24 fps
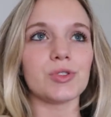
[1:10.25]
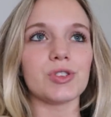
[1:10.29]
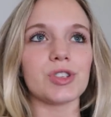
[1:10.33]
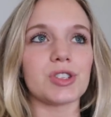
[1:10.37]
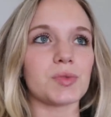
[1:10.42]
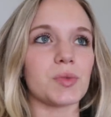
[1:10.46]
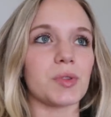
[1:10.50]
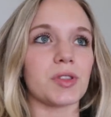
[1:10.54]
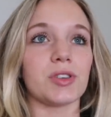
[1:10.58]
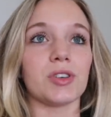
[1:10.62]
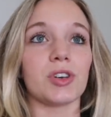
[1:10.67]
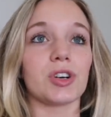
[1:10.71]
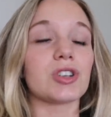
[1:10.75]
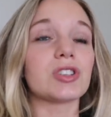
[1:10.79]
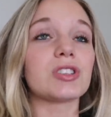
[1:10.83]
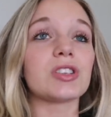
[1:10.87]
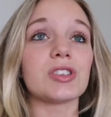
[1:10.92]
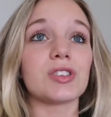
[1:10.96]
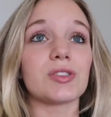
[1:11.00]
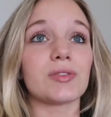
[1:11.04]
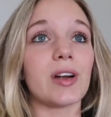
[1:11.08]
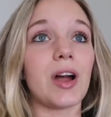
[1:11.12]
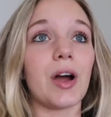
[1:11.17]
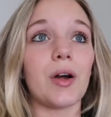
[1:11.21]
just with
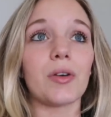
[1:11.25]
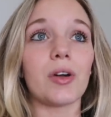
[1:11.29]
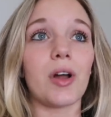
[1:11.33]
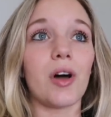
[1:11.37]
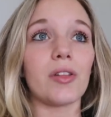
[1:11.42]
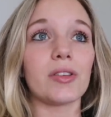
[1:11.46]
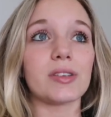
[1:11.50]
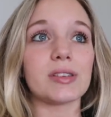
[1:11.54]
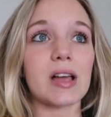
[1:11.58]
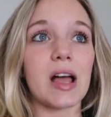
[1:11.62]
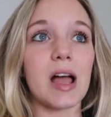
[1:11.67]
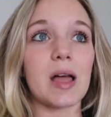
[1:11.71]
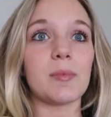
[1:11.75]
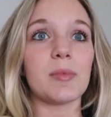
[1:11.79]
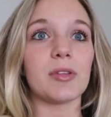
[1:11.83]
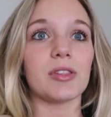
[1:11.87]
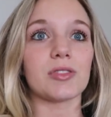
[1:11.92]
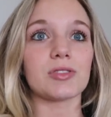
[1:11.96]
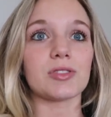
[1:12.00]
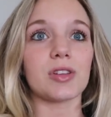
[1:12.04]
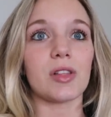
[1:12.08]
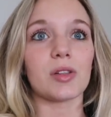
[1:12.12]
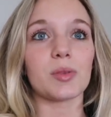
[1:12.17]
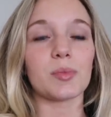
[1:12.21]
nurses around all the time and
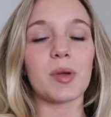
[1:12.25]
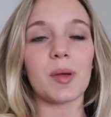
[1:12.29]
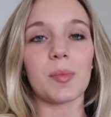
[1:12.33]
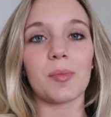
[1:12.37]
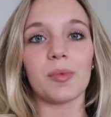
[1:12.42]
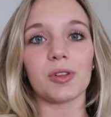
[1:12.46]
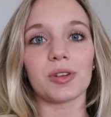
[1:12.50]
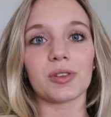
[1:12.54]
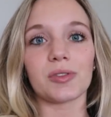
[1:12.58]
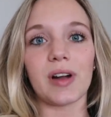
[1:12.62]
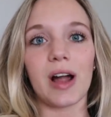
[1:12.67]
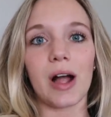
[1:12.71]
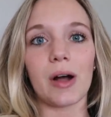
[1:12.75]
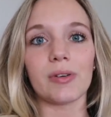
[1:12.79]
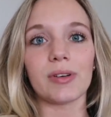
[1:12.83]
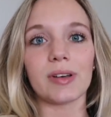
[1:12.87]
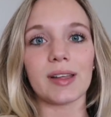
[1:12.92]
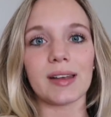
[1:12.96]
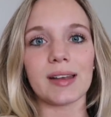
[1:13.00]
there's other people around.